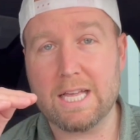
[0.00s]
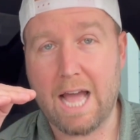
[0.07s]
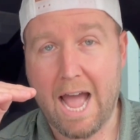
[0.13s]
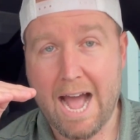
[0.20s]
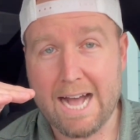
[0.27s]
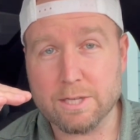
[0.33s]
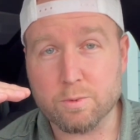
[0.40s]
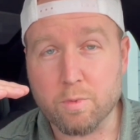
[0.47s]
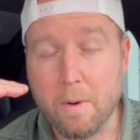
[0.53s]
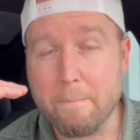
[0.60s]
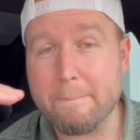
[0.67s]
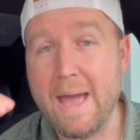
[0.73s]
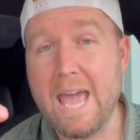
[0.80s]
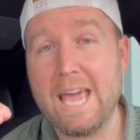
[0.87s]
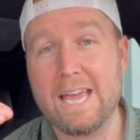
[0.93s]
has
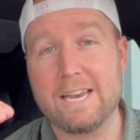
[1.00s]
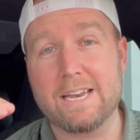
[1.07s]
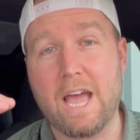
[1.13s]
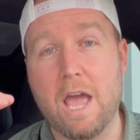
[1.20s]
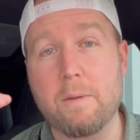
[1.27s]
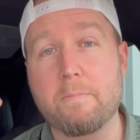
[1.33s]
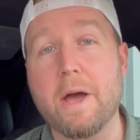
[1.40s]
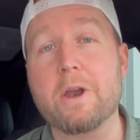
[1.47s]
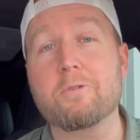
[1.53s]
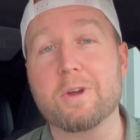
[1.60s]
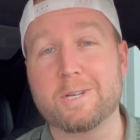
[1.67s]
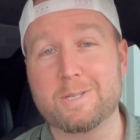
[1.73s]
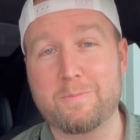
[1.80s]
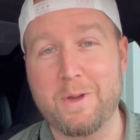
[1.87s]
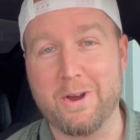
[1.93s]
remained a better
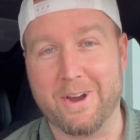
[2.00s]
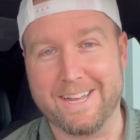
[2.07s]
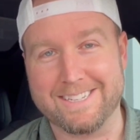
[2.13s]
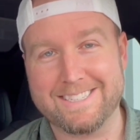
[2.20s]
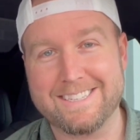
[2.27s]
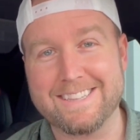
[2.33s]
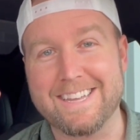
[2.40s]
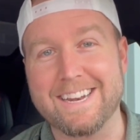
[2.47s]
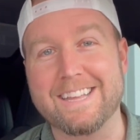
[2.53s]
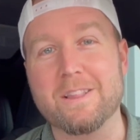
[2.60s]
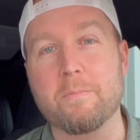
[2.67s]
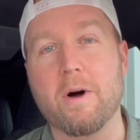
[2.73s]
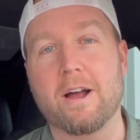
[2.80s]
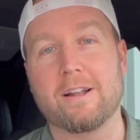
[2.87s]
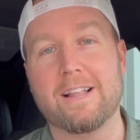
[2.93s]
experience than in the
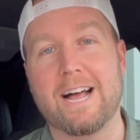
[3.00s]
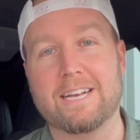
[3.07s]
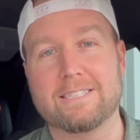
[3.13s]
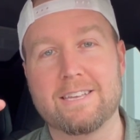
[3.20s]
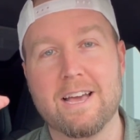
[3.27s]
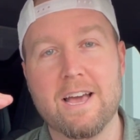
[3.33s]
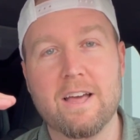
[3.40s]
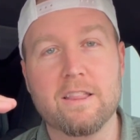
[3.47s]
Model S.